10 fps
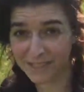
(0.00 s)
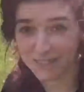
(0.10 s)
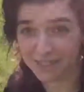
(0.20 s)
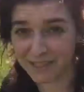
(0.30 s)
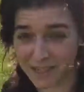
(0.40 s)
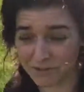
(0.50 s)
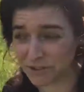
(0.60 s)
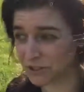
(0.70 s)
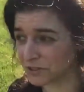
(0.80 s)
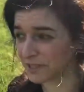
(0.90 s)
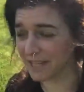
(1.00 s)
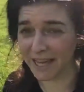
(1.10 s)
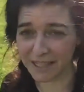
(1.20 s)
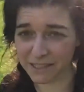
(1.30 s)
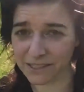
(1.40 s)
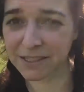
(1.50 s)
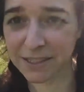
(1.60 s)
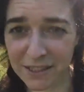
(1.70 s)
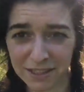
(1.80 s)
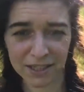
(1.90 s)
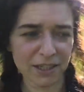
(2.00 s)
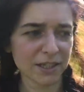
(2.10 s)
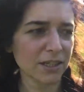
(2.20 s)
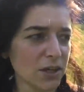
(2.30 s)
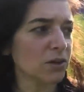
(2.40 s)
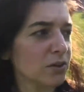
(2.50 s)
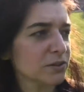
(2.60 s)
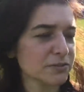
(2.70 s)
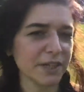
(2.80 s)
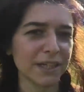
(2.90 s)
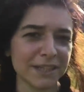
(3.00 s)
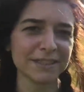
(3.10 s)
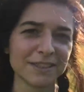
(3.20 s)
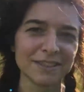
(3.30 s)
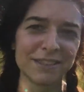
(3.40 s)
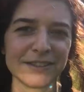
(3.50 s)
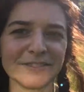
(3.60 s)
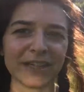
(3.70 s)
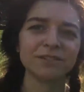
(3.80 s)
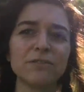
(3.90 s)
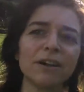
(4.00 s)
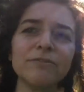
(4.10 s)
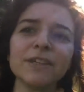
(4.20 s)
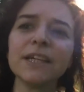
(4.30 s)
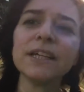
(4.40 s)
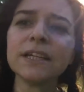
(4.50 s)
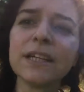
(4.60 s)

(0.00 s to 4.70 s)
So that was Juliet. Cold reading, read roughly.